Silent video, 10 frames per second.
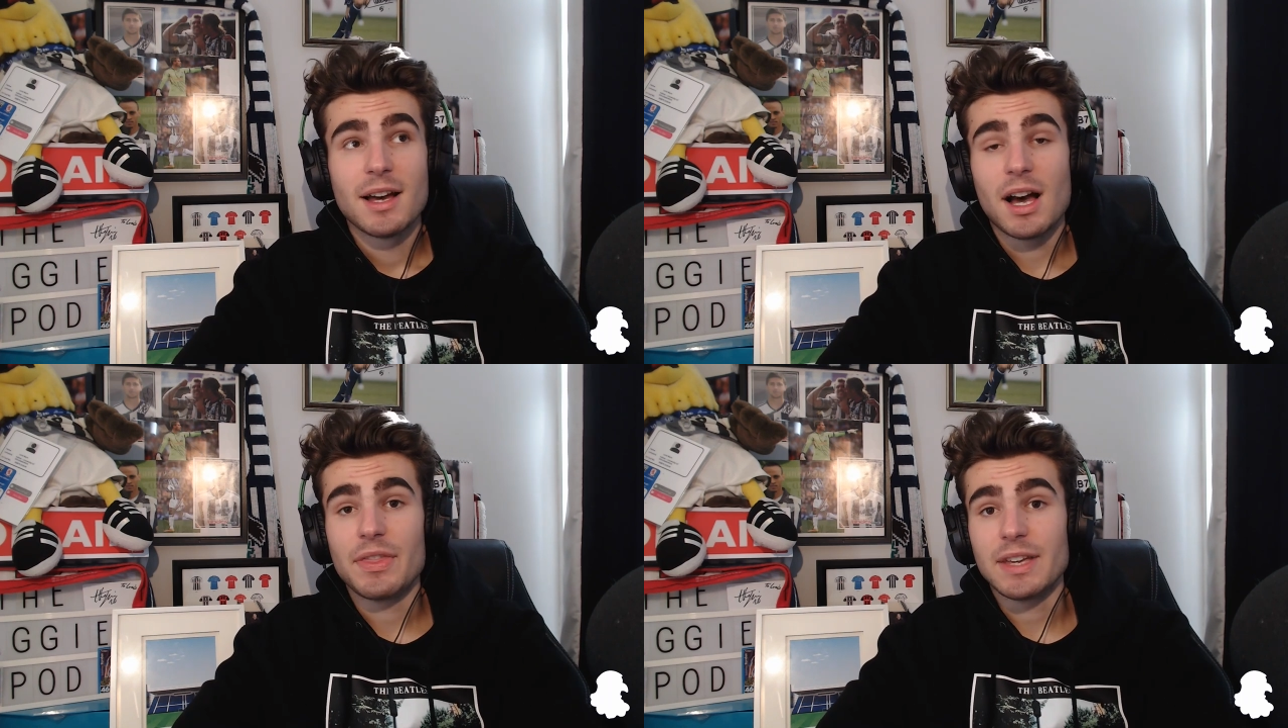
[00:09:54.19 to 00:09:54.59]

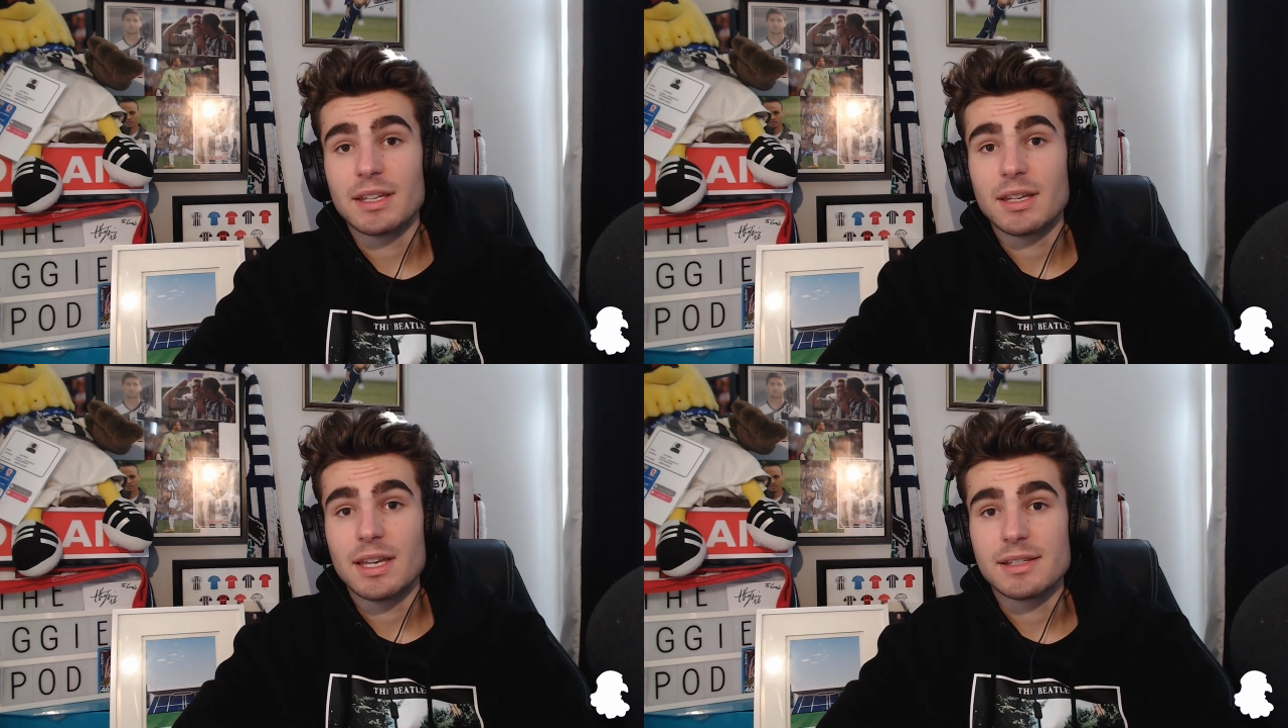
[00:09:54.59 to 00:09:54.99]
I
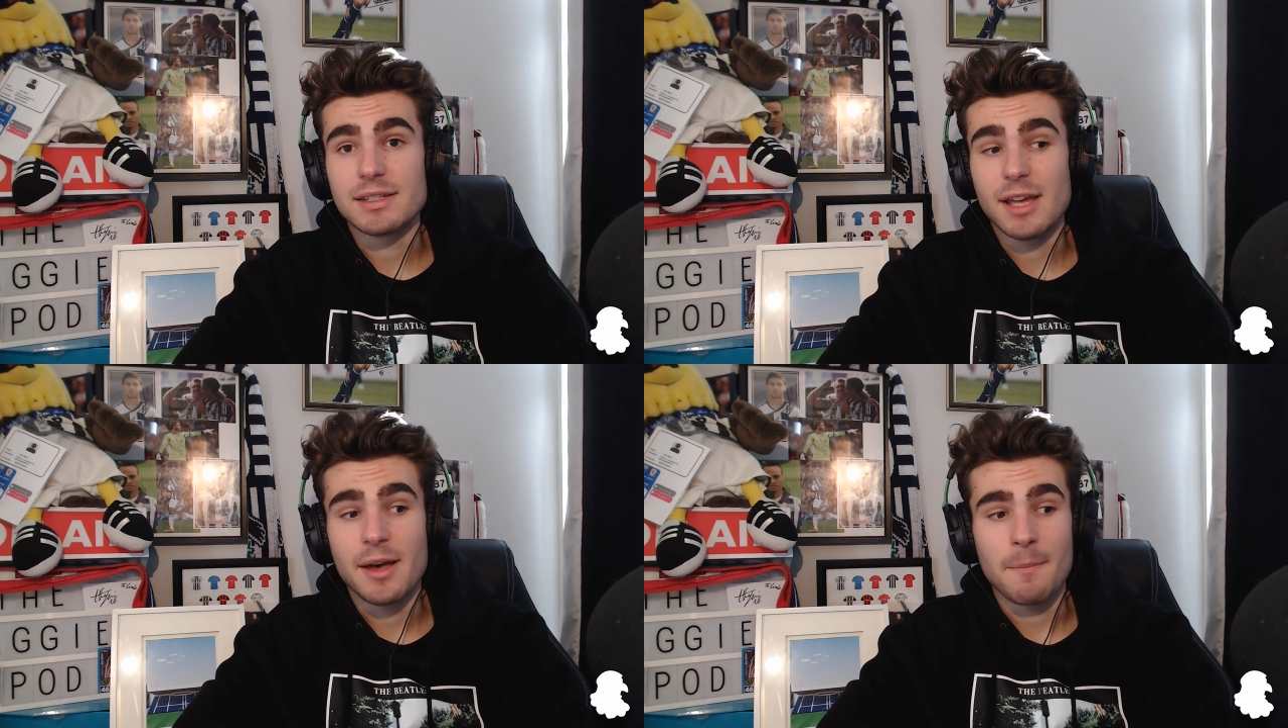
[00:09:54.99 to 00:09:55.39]
think, is,
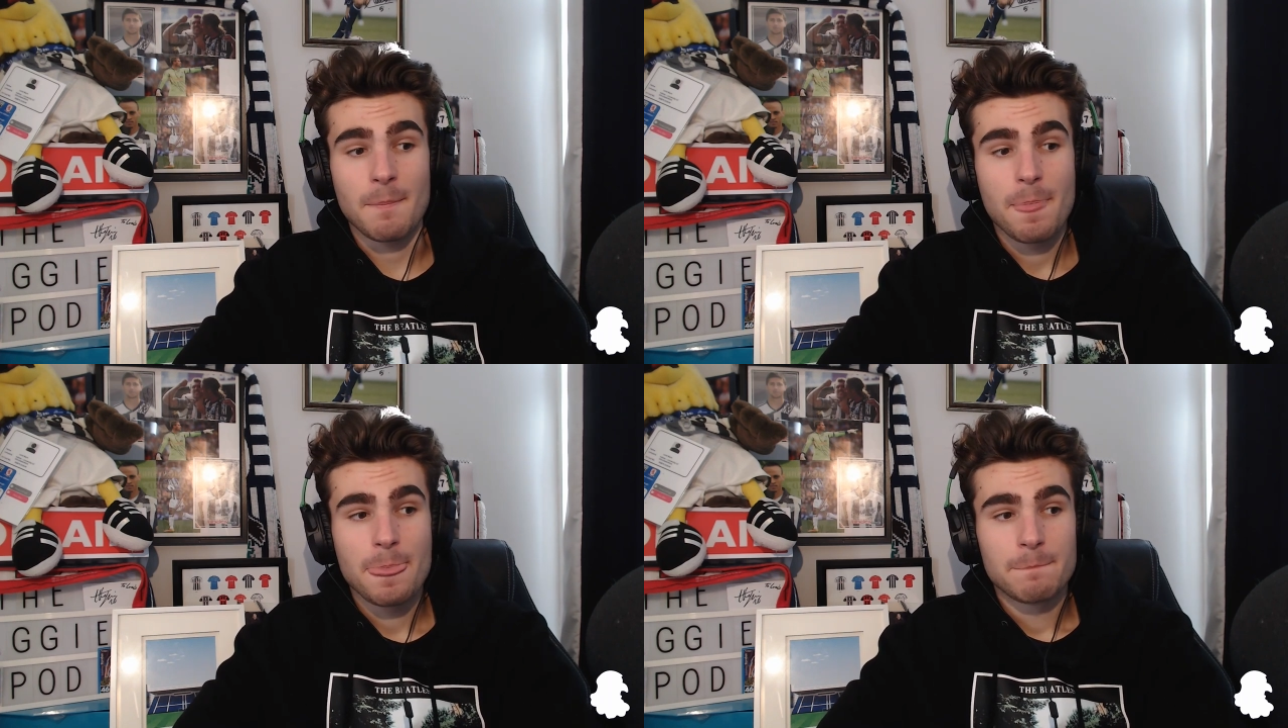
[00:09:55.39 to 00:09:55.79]
you
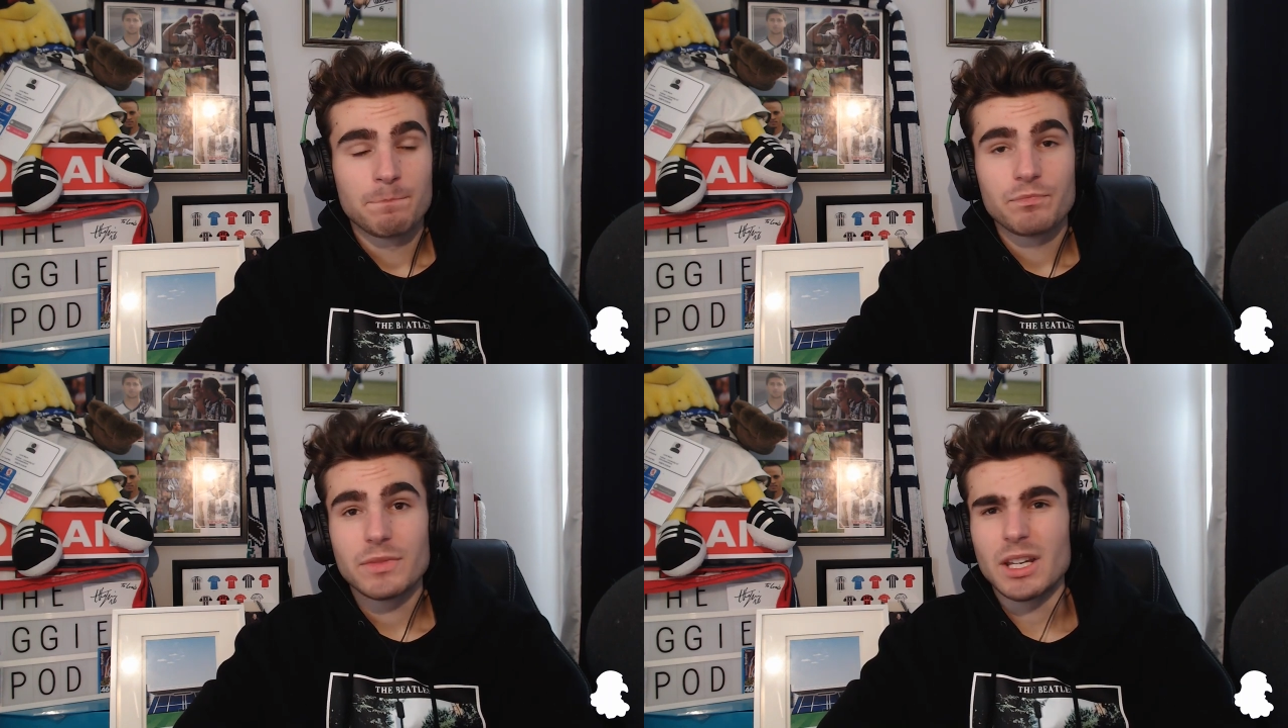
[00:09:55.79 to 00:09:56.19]

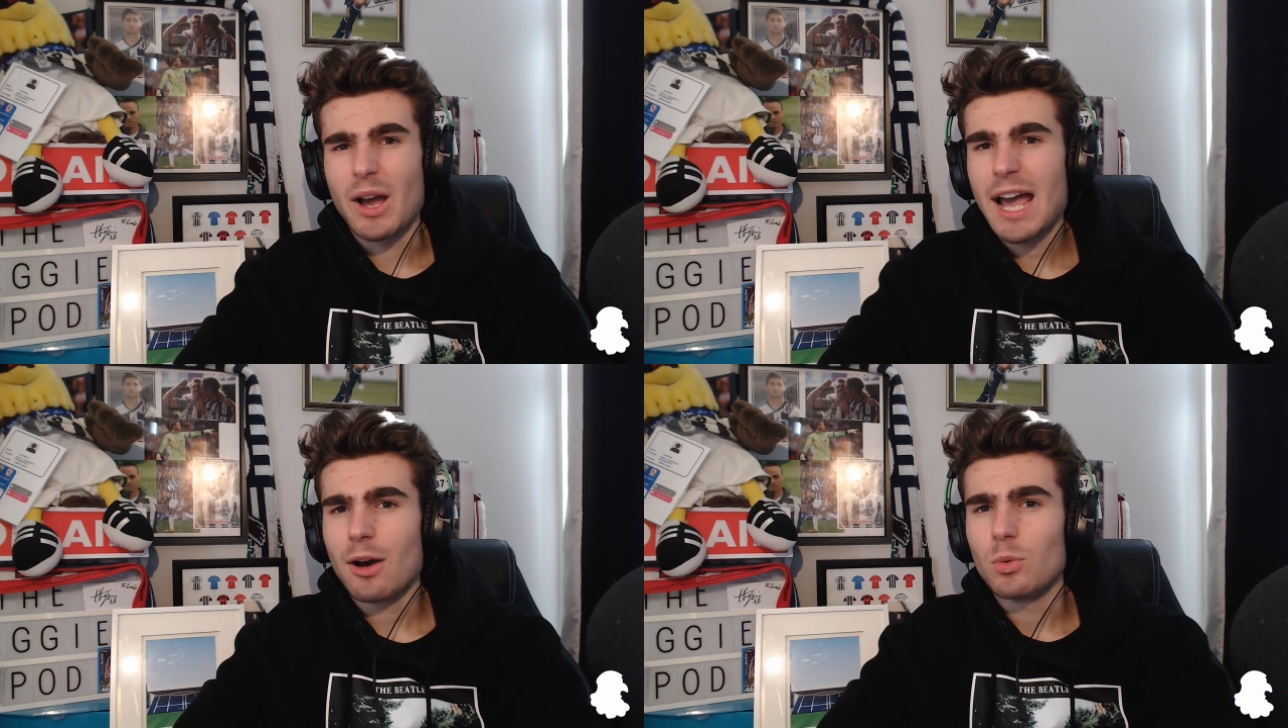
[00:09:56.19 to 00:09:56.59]
know,
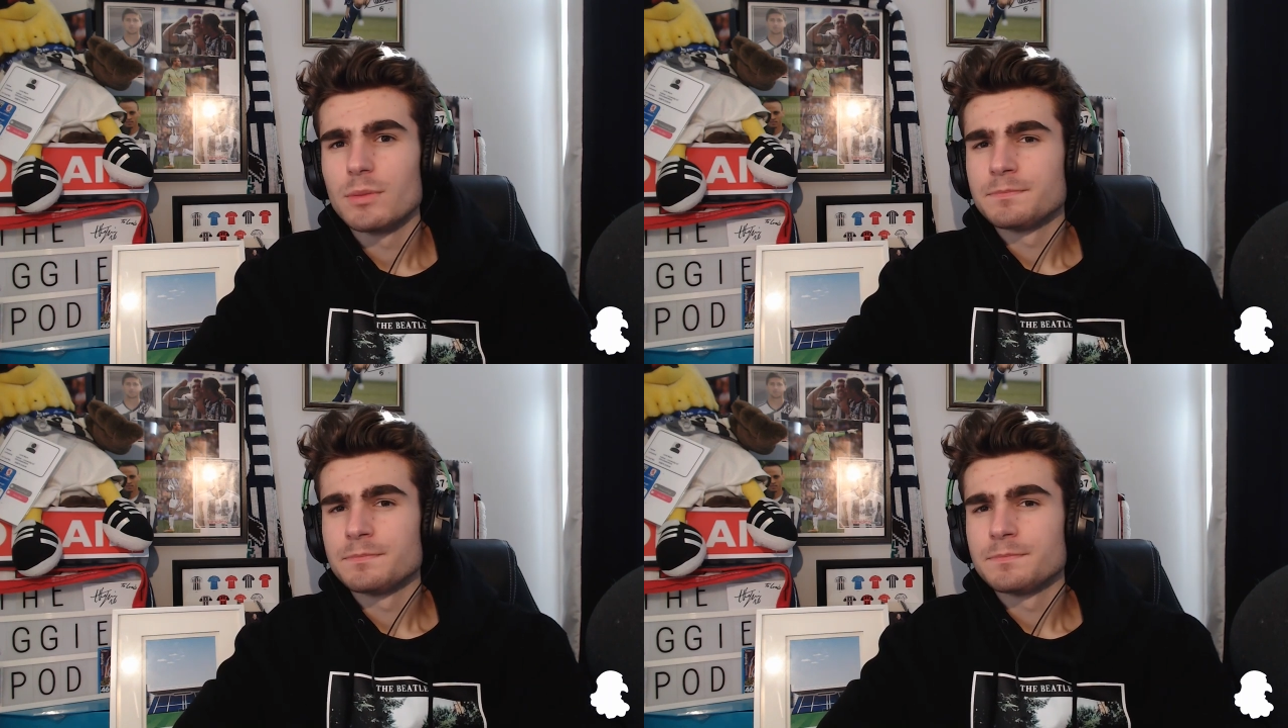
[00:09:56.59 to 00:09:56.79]
how